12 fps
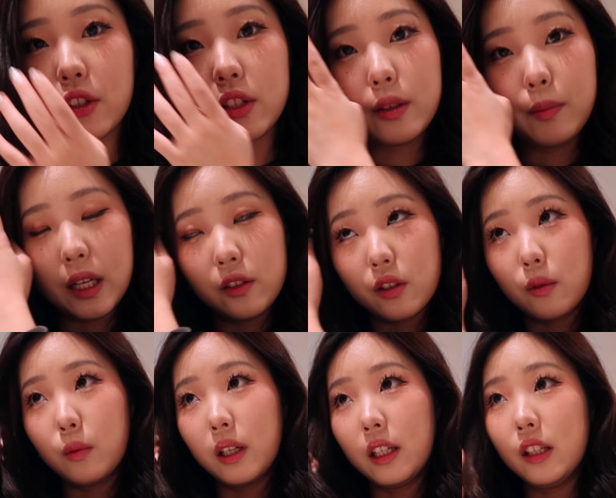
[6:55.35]
just depends on
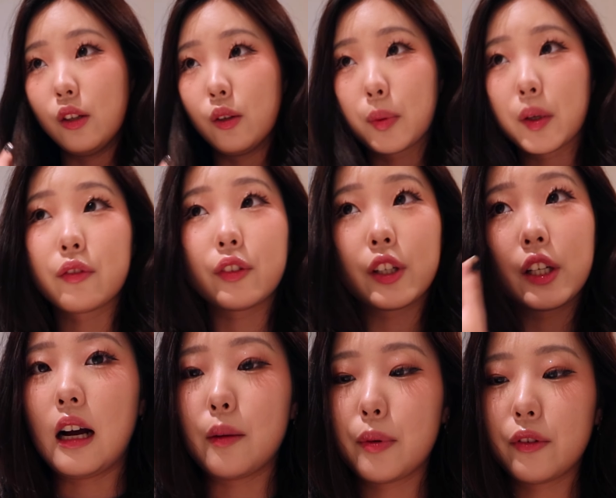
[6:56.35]
what you prefer.
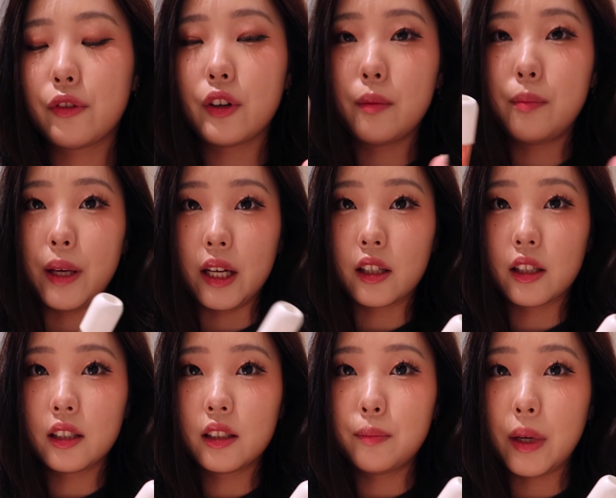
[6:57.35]
I prefer
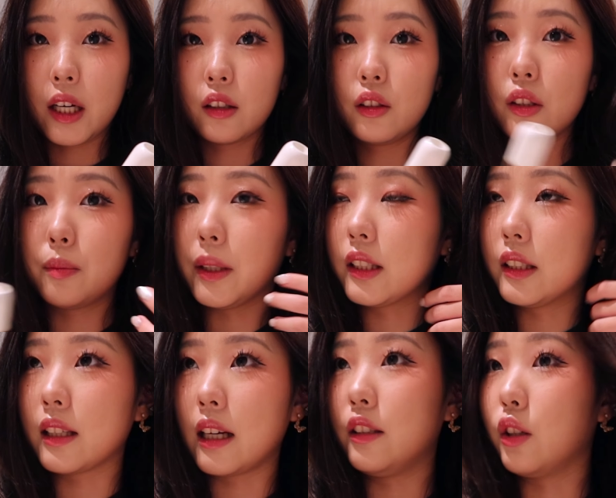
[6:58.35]
bigger barrels
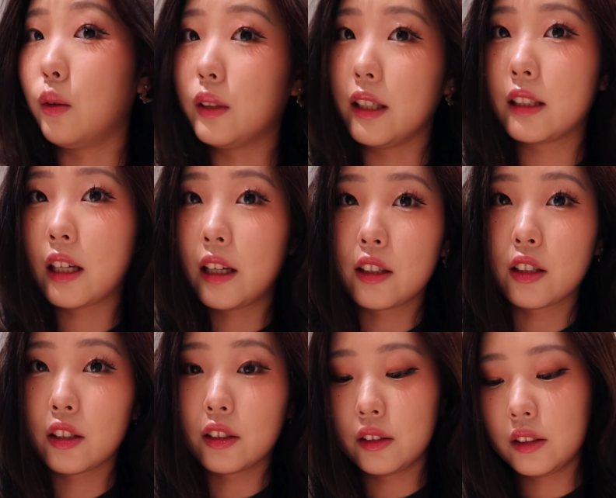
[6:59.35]
because I don't like tight
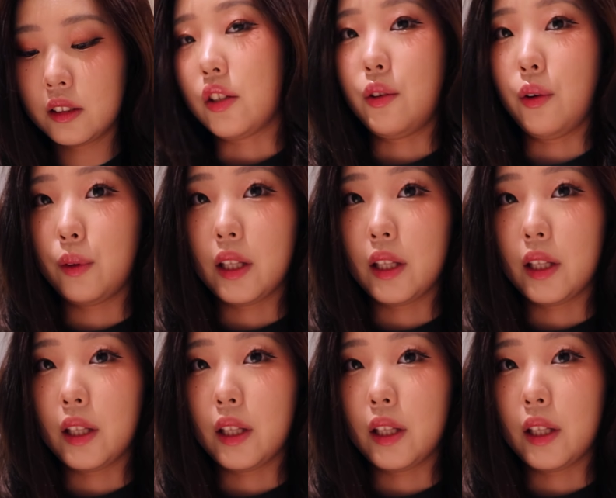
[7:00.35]
curls. Just don't